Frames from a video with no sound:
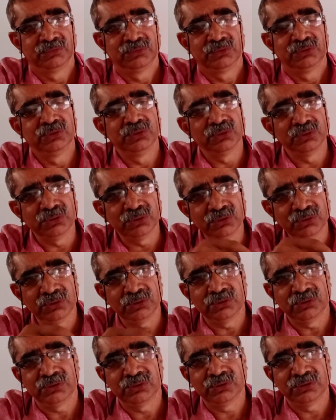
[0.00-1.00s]
No
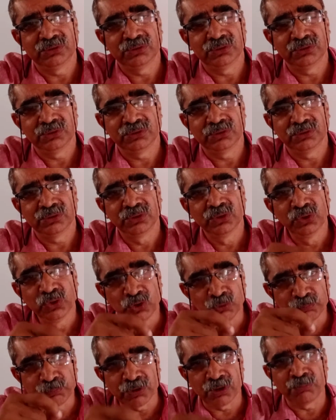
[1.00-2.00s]

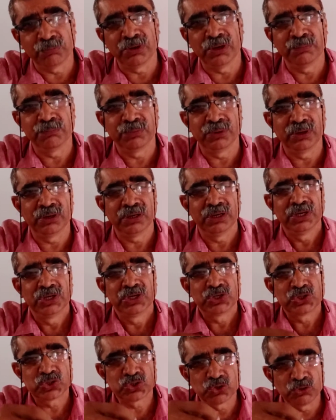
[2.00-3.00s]
group of
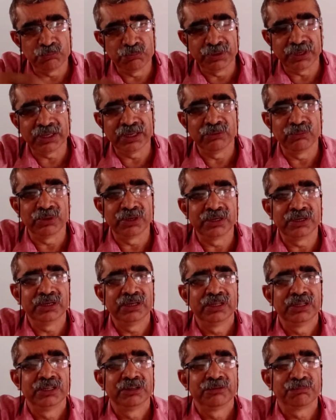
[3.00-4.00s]
people should be given
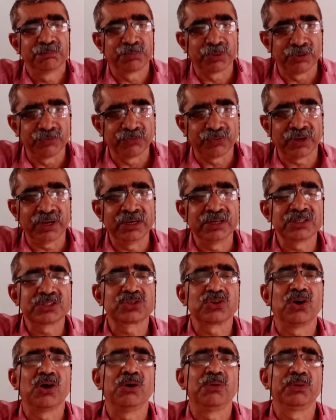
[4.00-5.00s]
preference
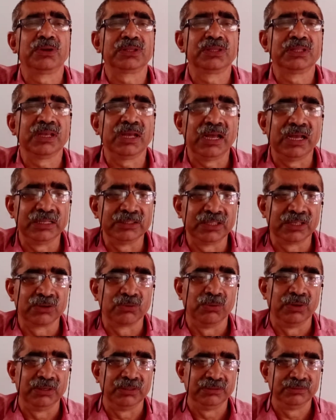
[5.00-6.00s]
over the other
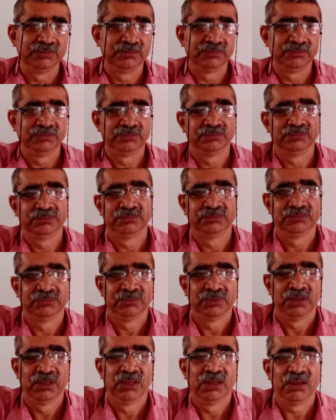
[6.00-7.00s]
one.
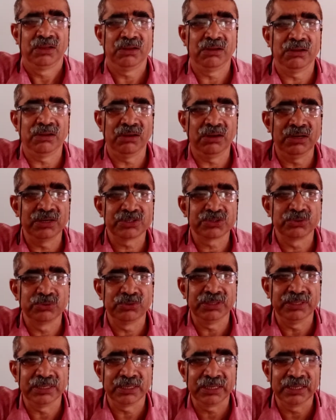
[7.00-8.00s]
All
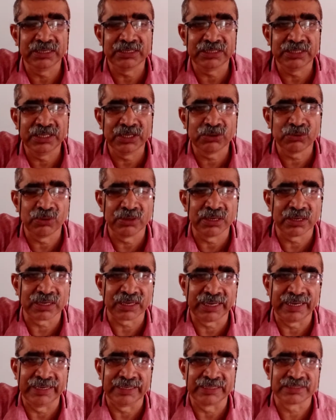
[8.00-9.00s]
should get equal
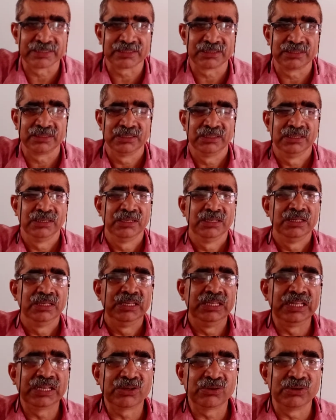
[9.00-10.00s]
rights,
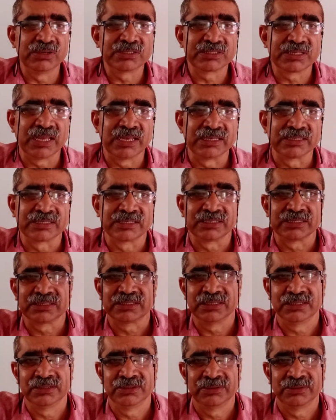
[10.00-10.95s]
equal chances.